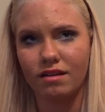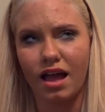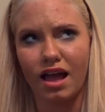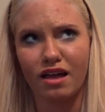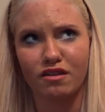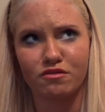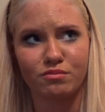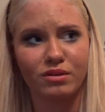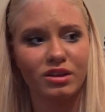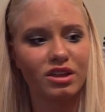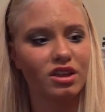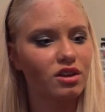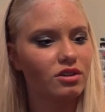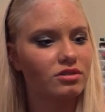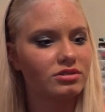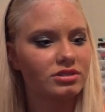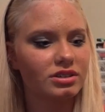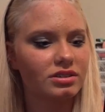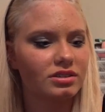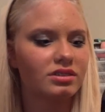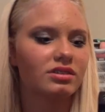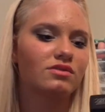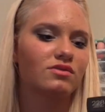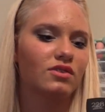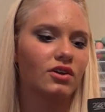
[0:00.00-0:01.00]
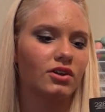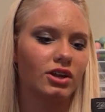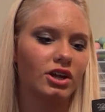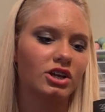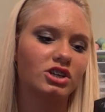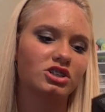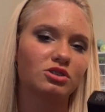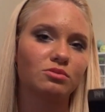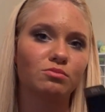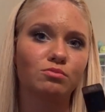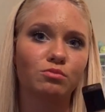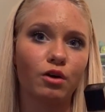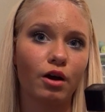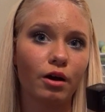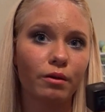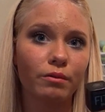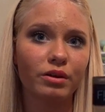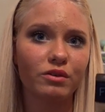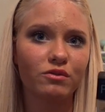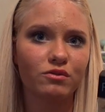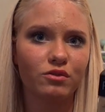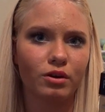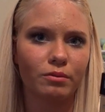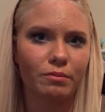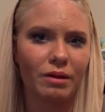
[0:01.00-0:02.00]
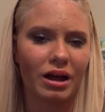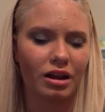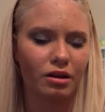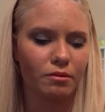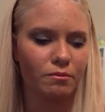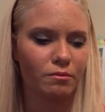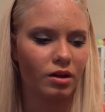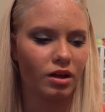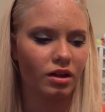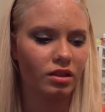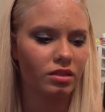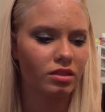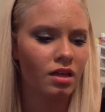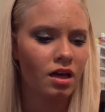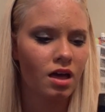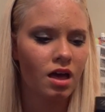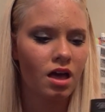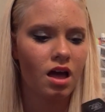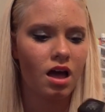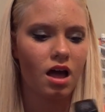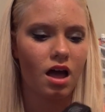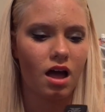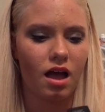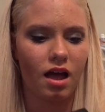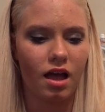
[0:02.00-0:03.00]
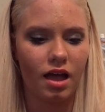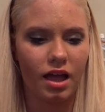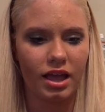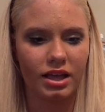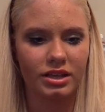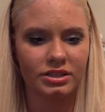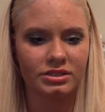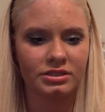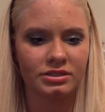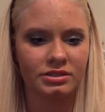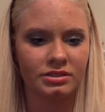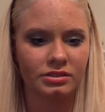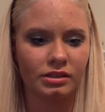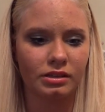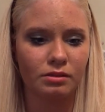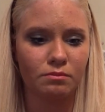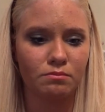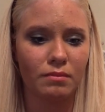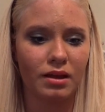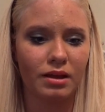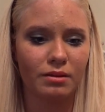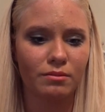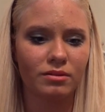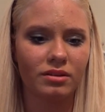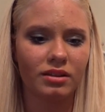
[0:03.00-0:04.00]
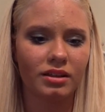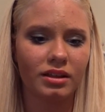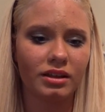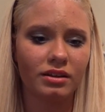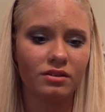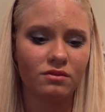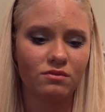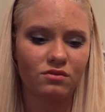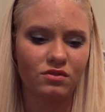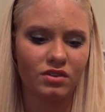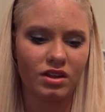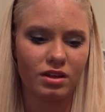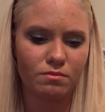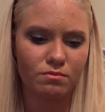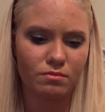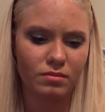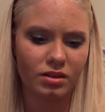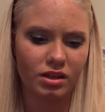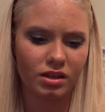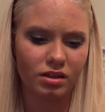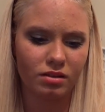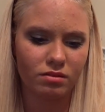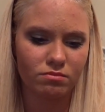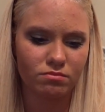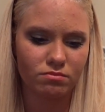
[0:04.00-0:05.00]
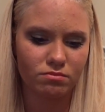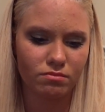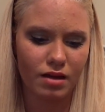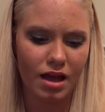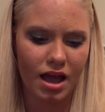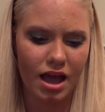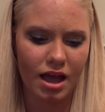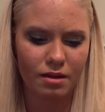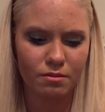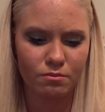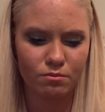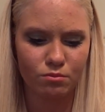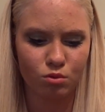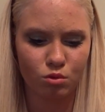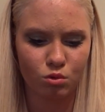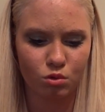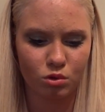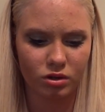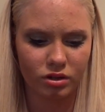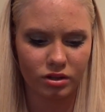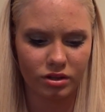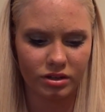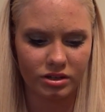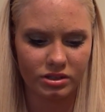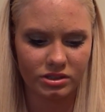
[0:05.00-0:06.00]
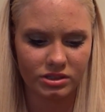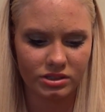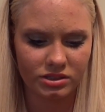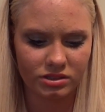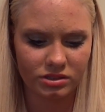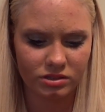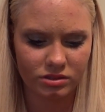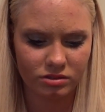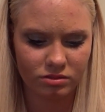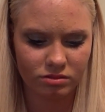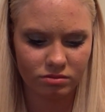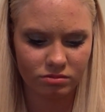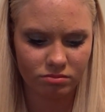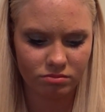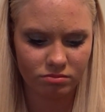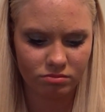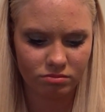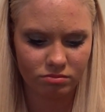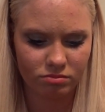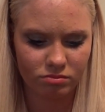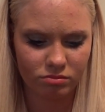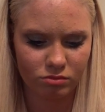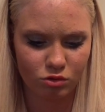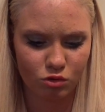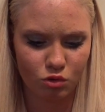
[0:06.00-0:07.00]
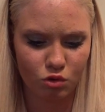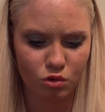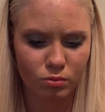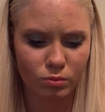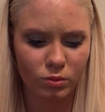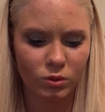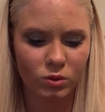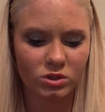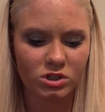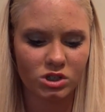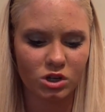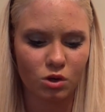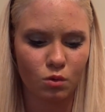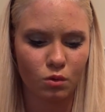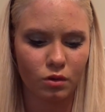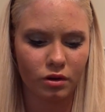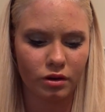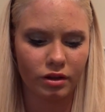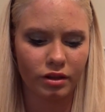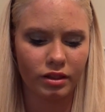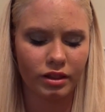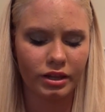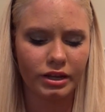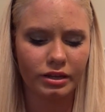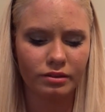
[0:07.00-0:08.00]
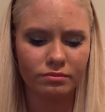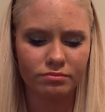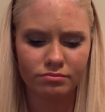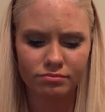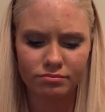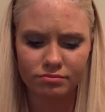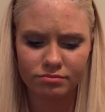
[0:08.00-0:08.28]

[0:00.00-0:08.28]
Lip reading: I've been using this foundation probably for about a month. It's the Maybelline Fit Me Matte and Poreless Normal to Oily